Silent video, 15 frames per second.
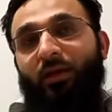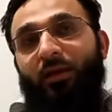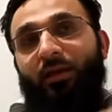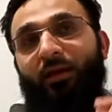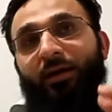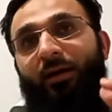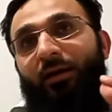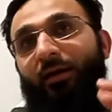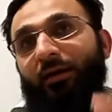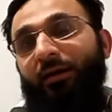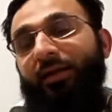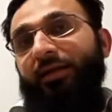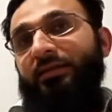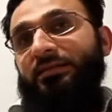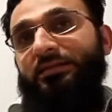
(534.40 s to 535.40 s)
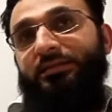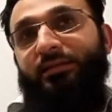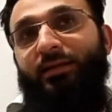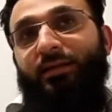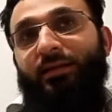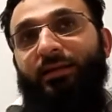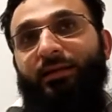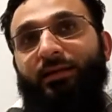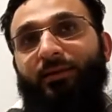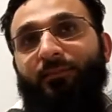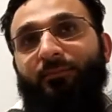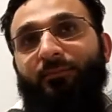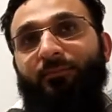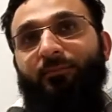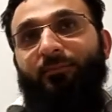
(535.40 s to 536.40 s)
uh, let's uh,
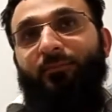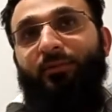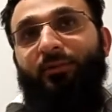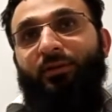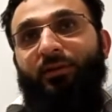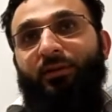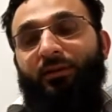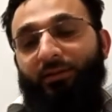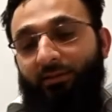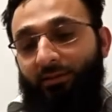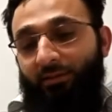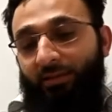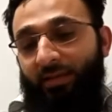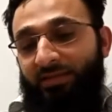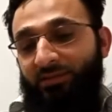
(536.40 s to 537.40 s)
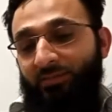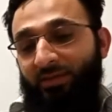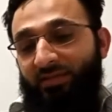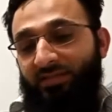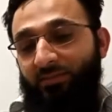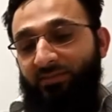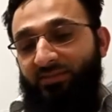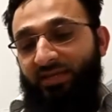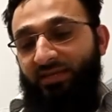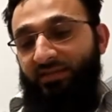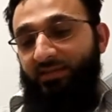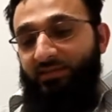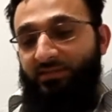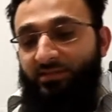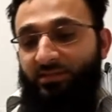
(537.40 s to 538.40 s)
let's make some
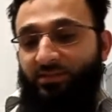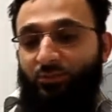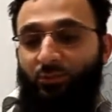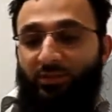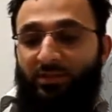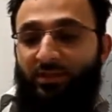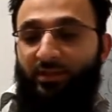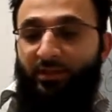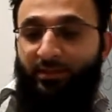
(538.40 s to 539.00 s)
sentences with